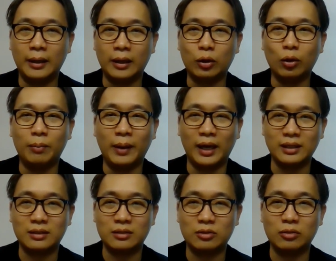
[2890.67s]
go
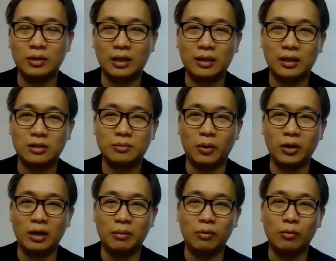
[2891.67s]
bust. So that's
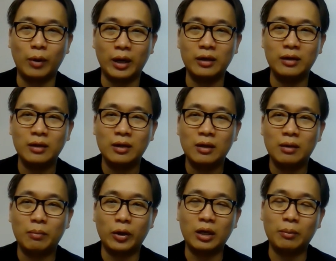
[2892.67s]
point number one.
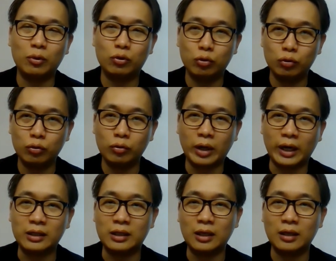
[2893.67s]
Point number two, I
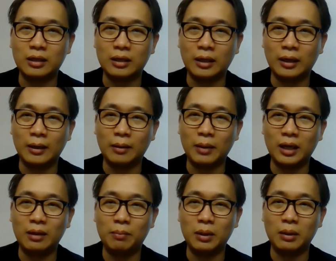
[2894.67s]
think
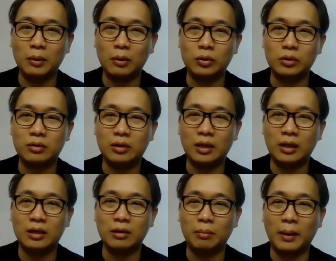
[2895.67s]
many people would
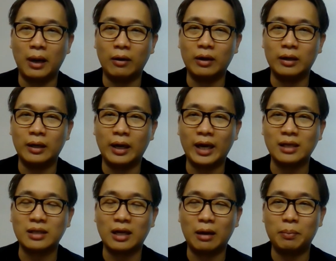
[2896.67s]
think about
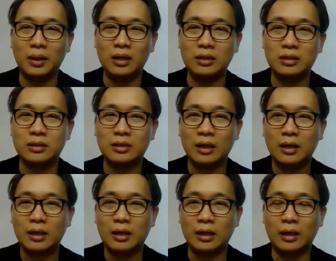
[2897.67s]
XRP's
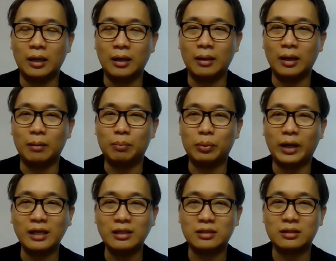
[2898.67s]

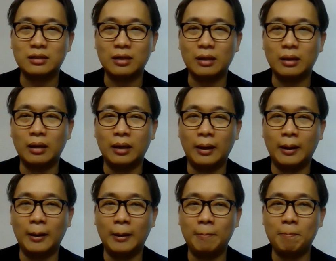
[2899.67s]
price
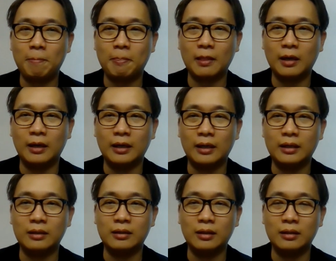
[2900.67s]

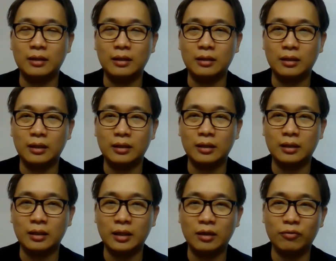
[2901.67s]
in the
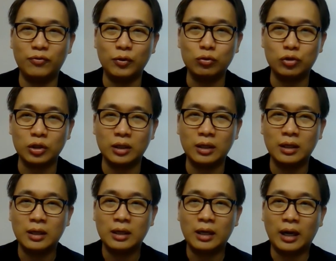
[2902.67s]
near future.
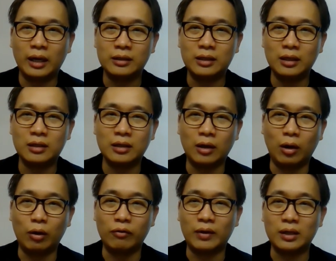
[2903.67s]
I think
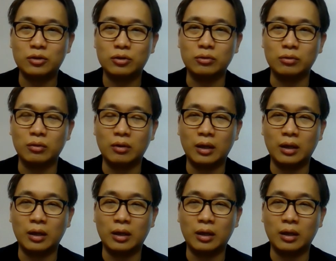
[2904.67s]
all of us should